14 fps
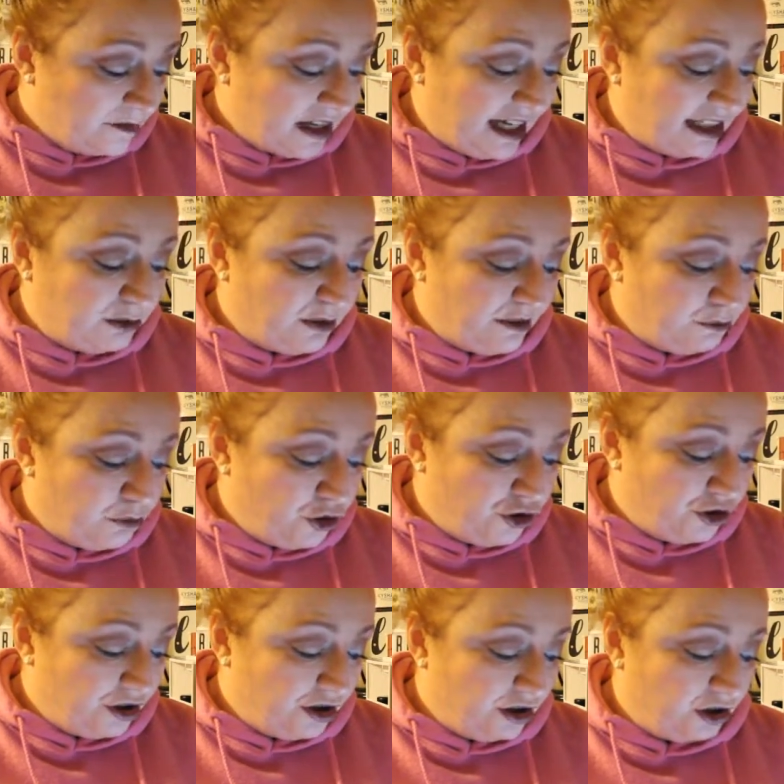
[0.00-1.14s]
I do have
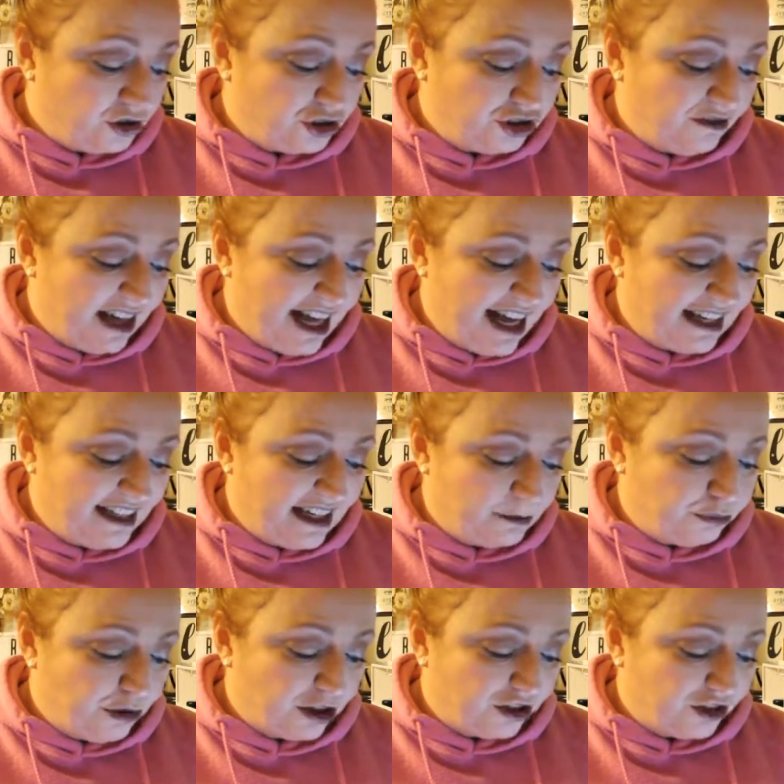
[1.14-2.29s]
more luxury
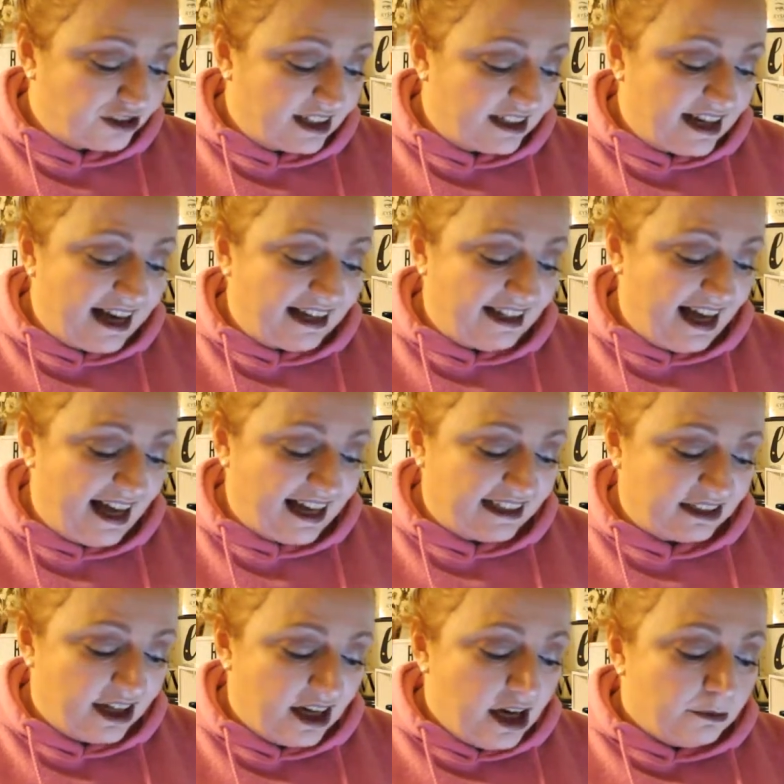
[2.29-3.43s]
high-end products than I
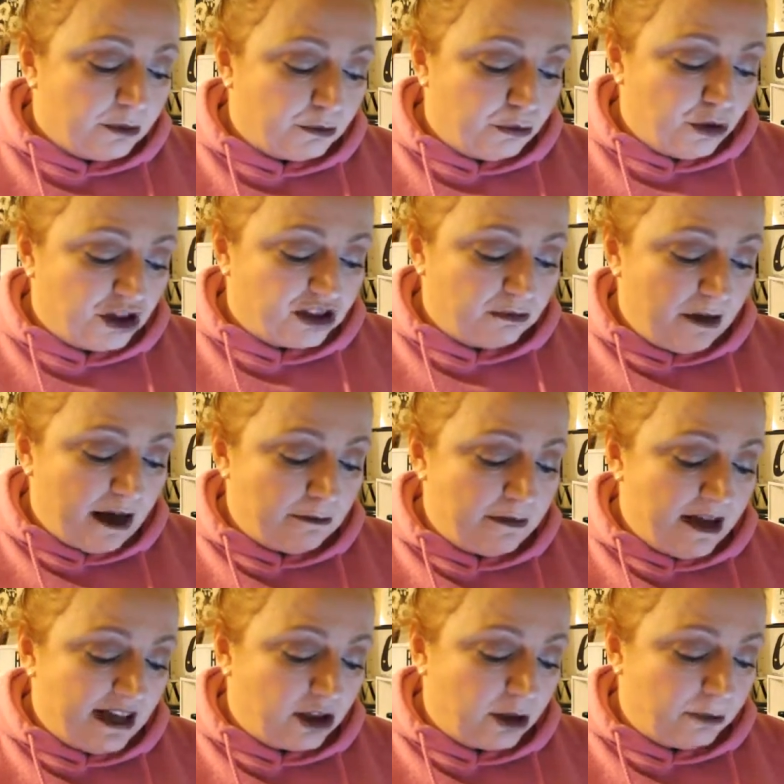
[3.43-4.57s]
had, but most of my
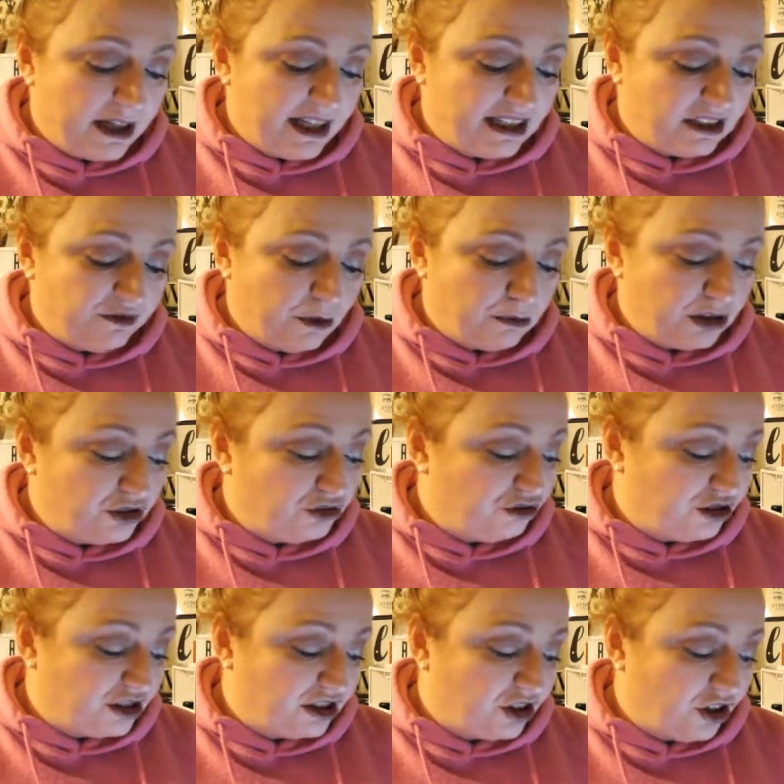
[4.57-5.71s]
makeup is from the
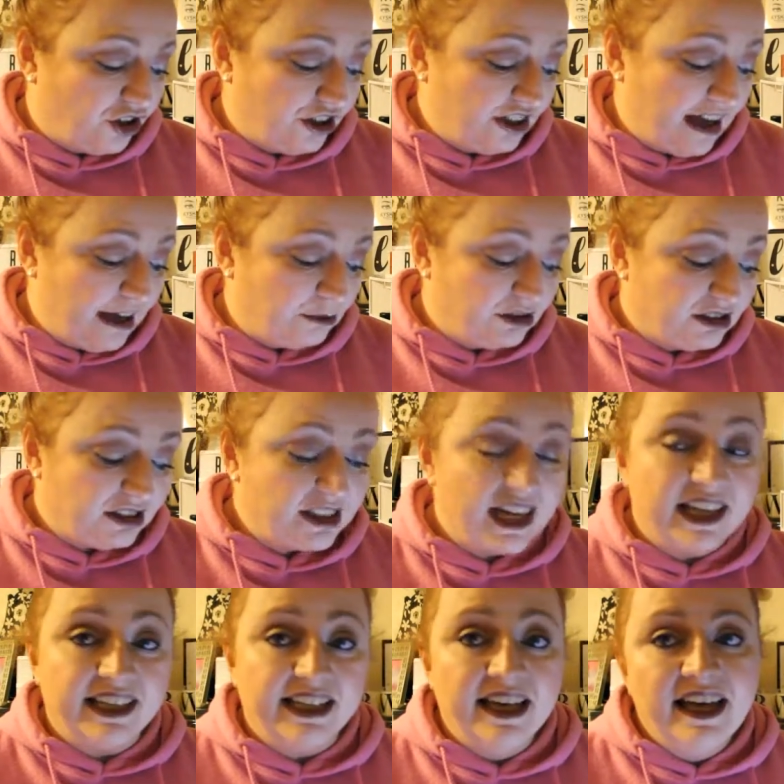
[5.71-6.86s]
drugstore, I would
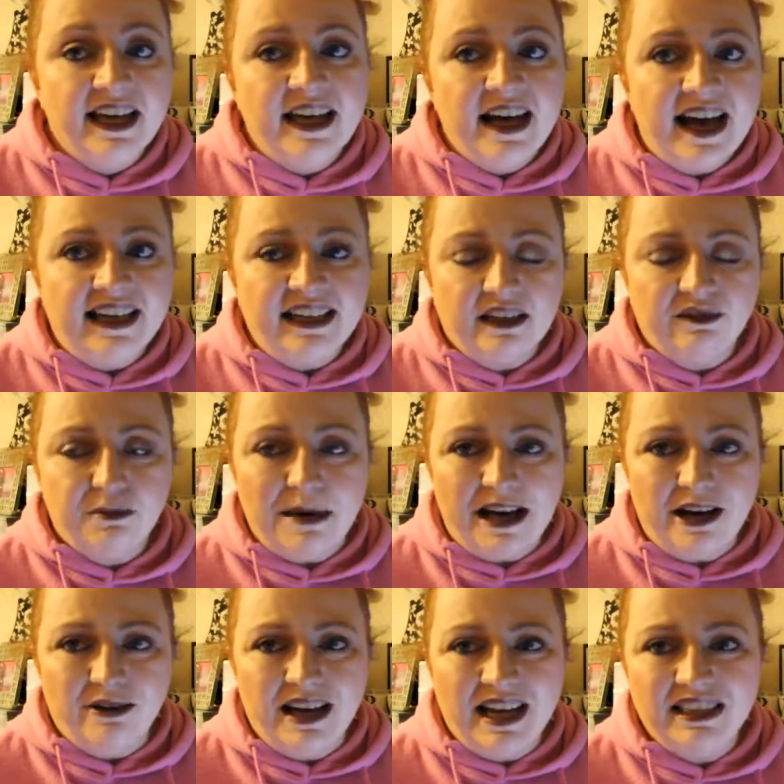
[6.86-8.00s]
say. I have
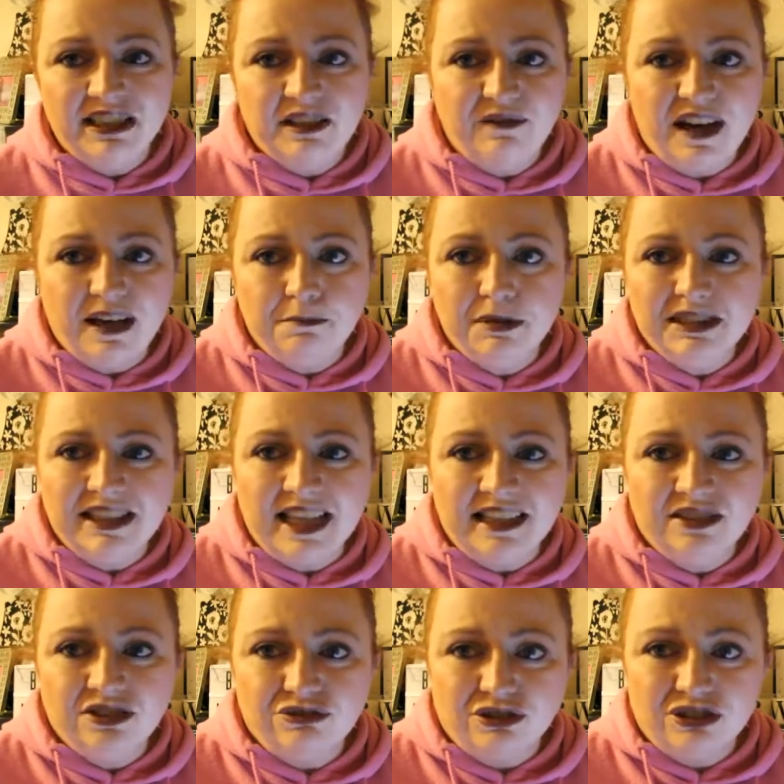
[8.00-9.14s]
about
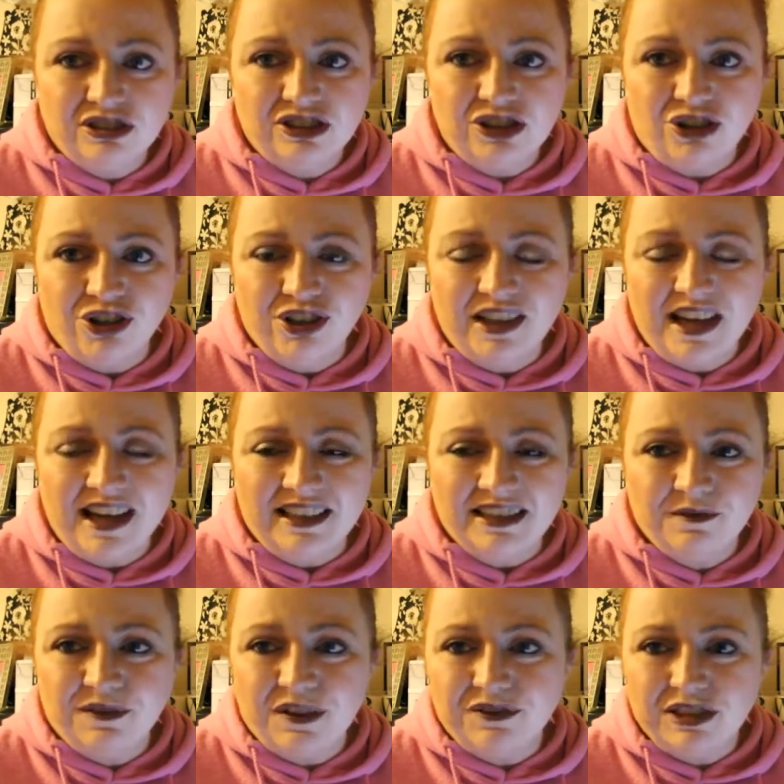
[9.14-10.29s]
85% drugstore
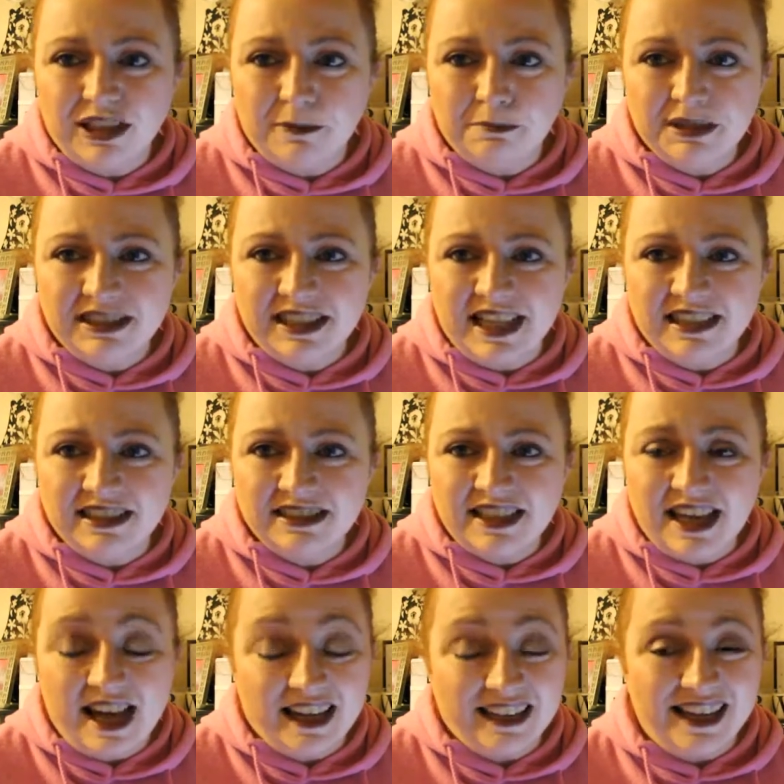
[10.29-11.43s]
and 15%
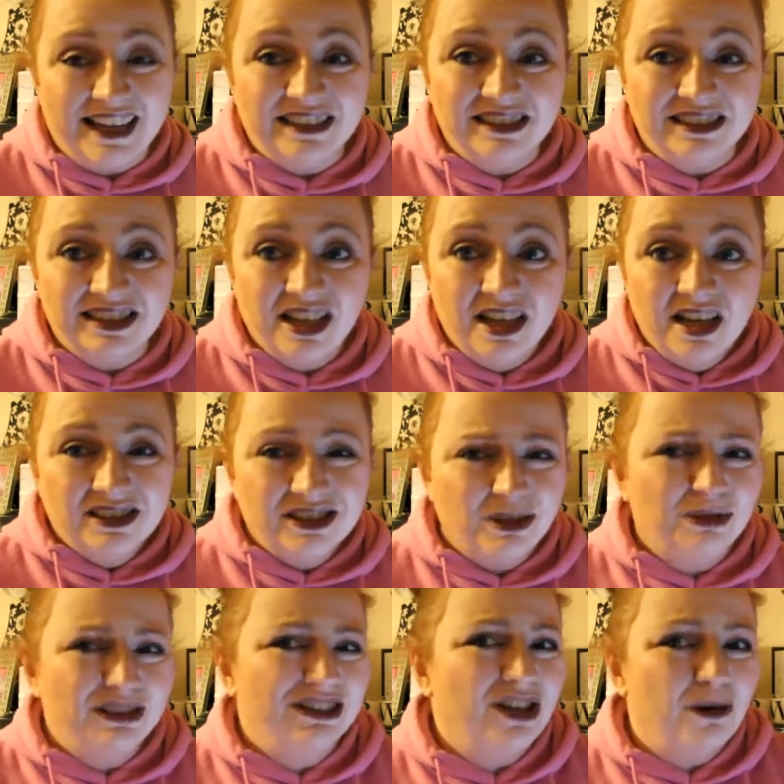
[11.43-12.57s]
high-end,
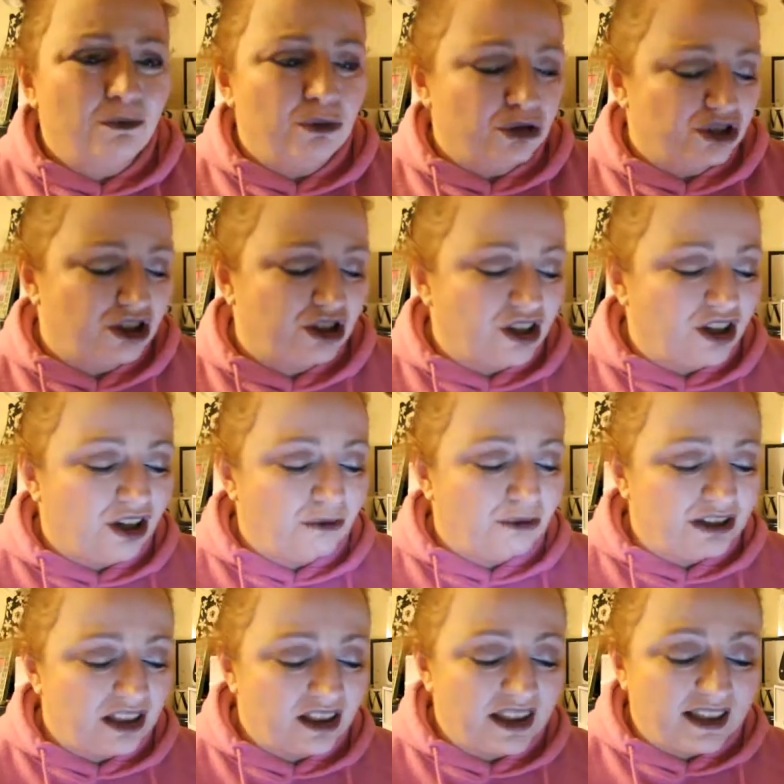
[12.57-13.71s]
so it's not much at all
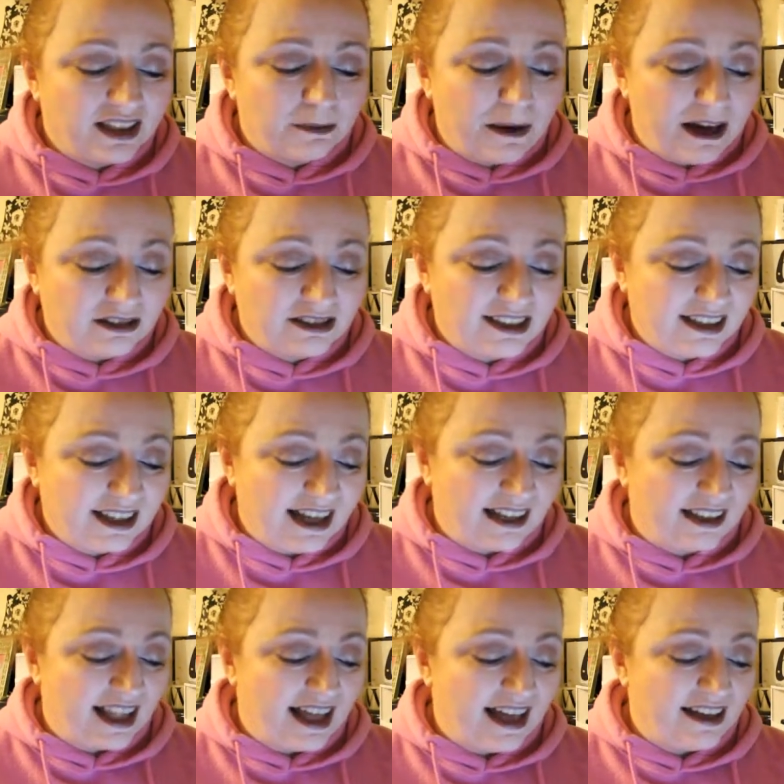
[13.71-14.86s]
when you think about it
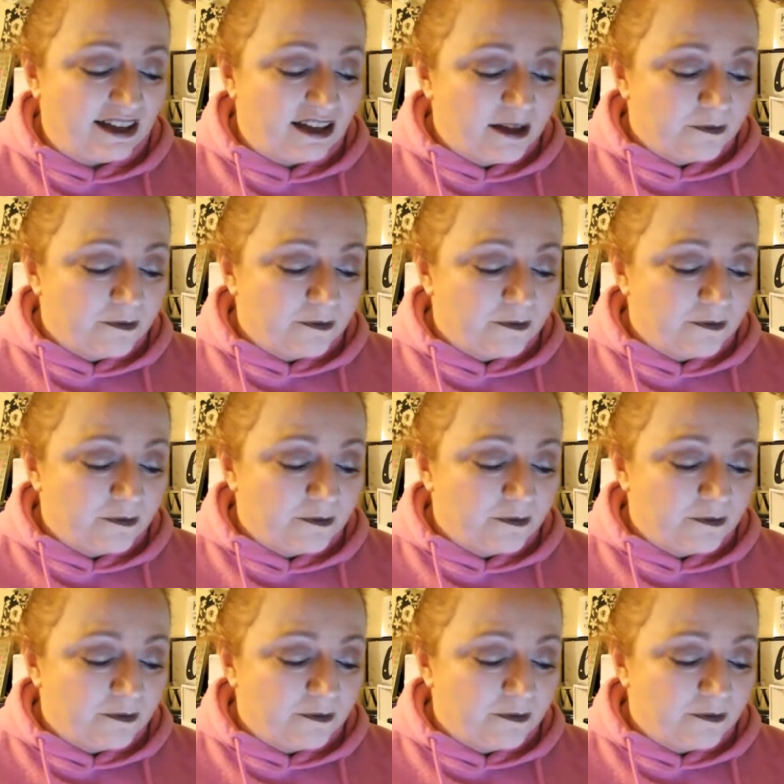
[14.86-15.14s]
like that.